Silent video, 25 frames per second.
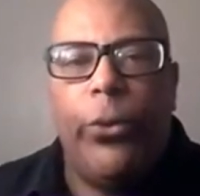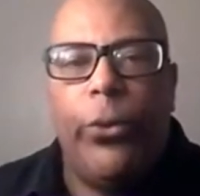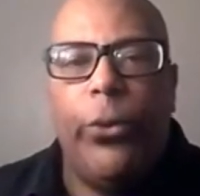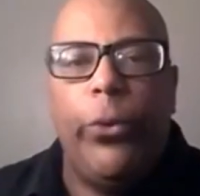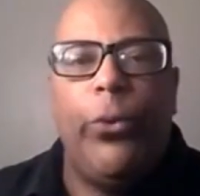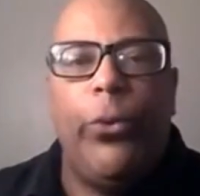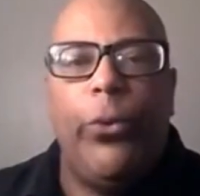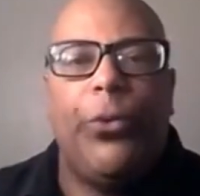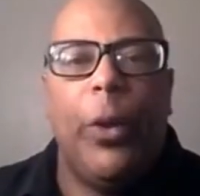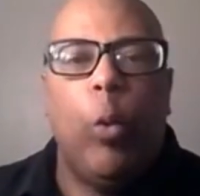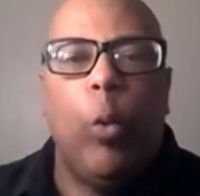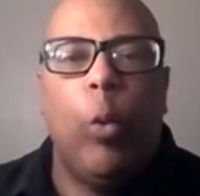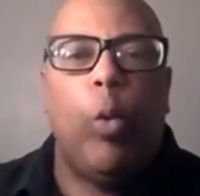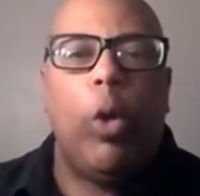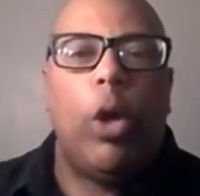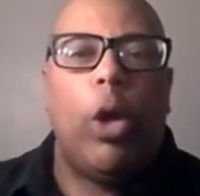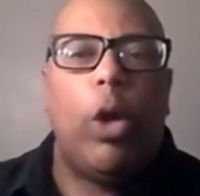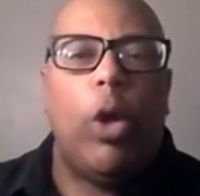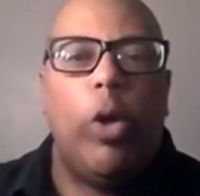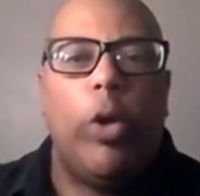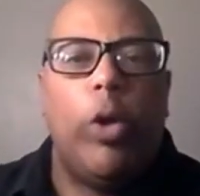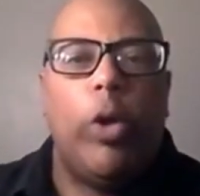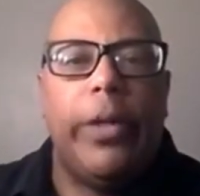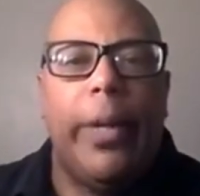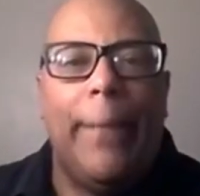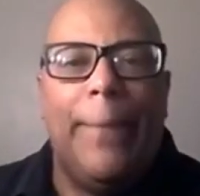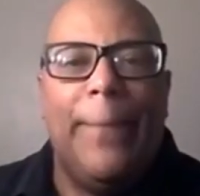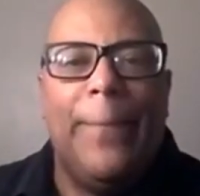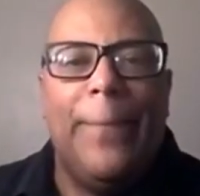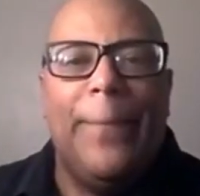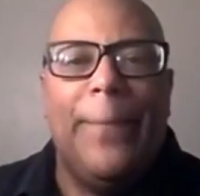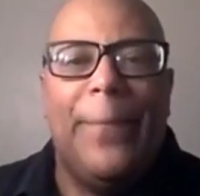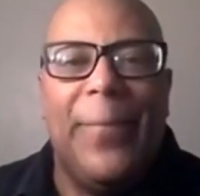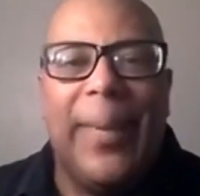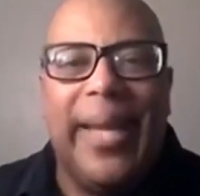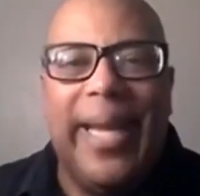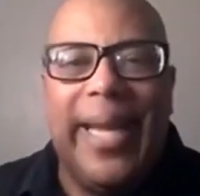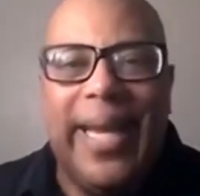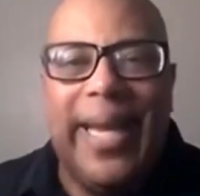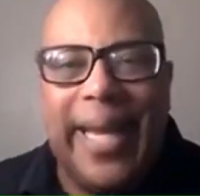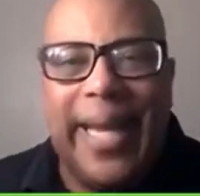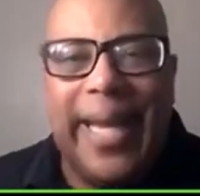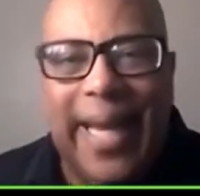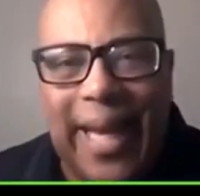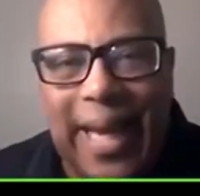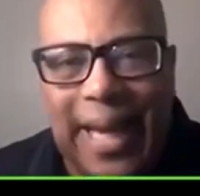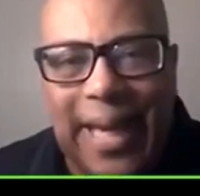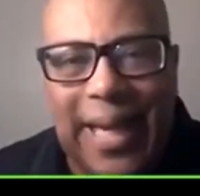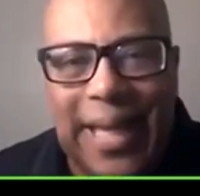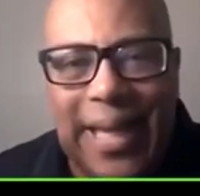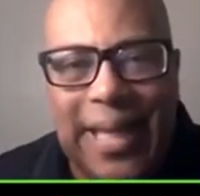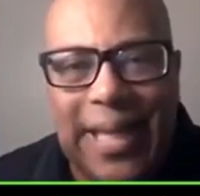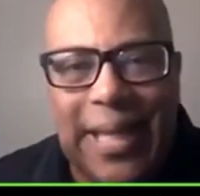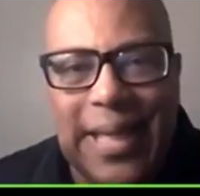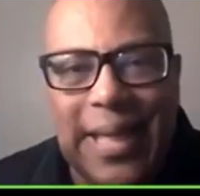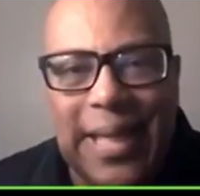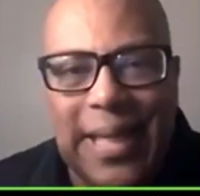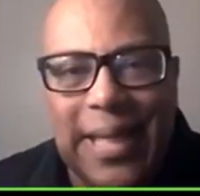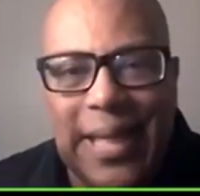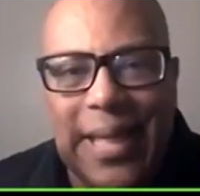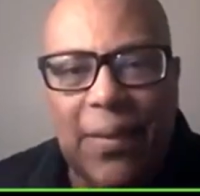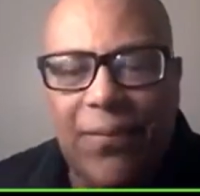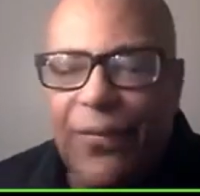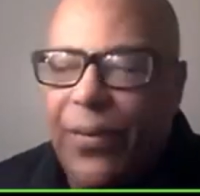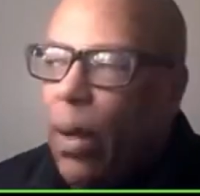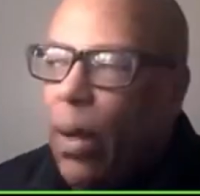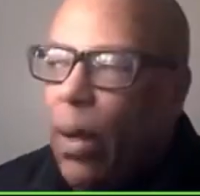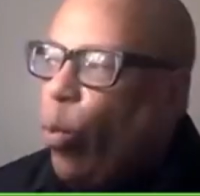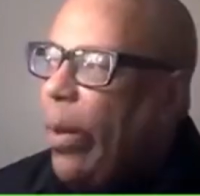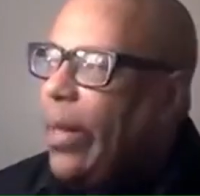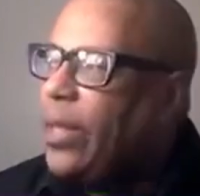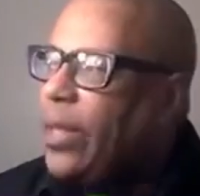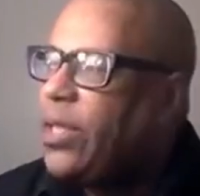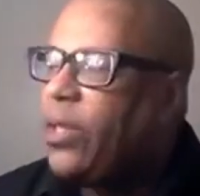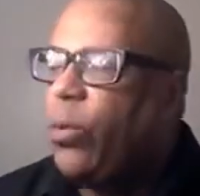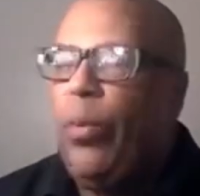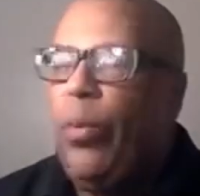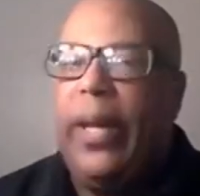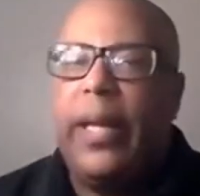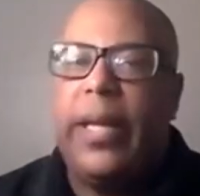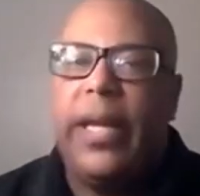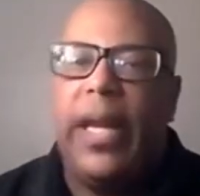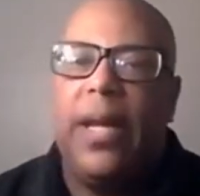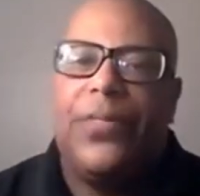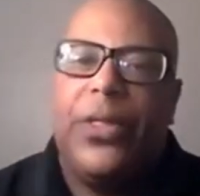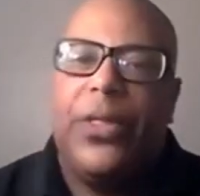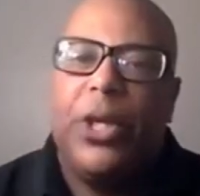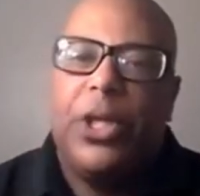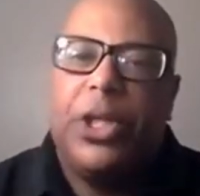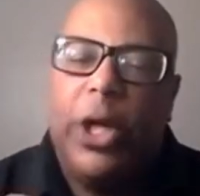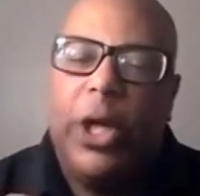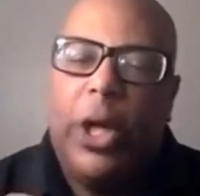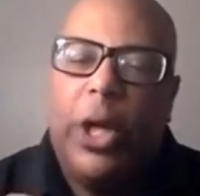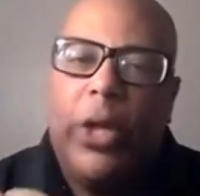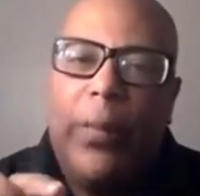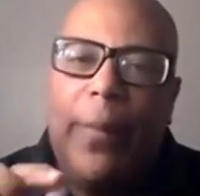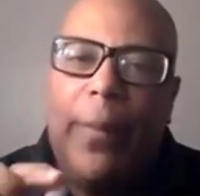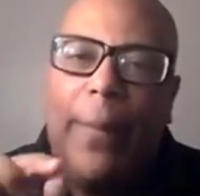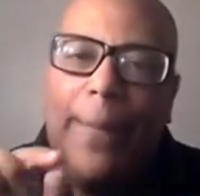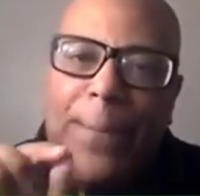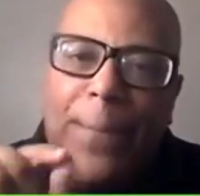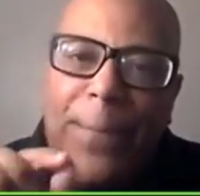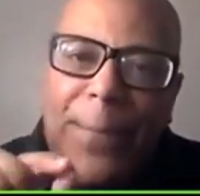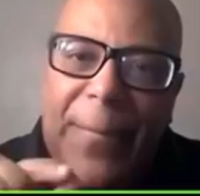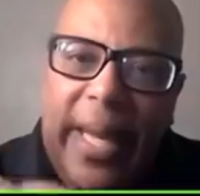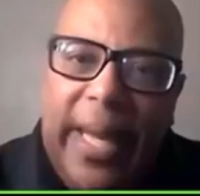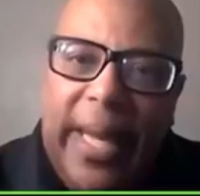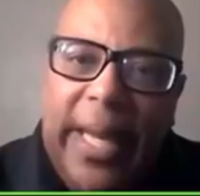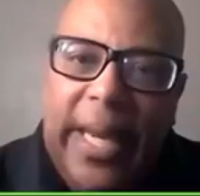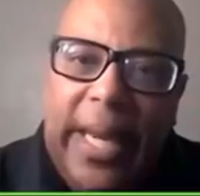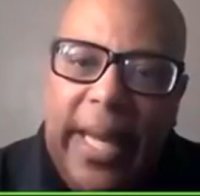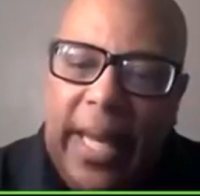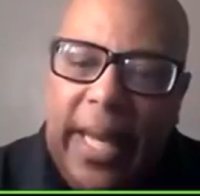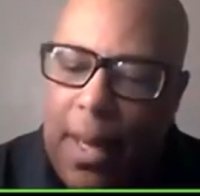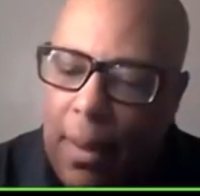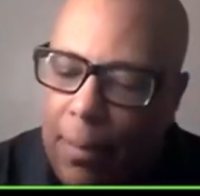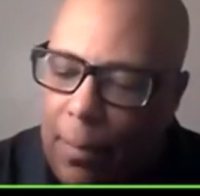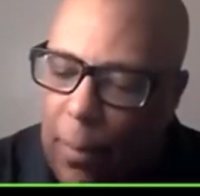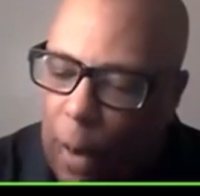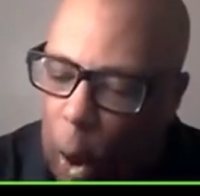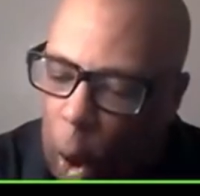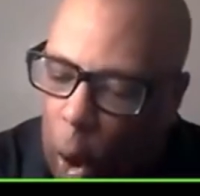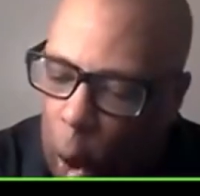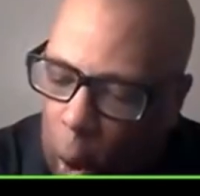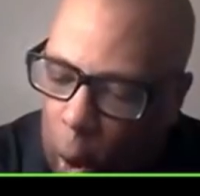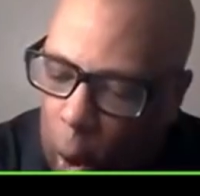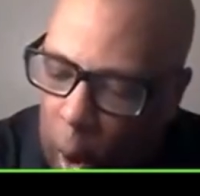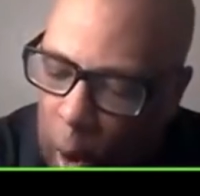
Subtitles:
through the world media, from whence we get the term medium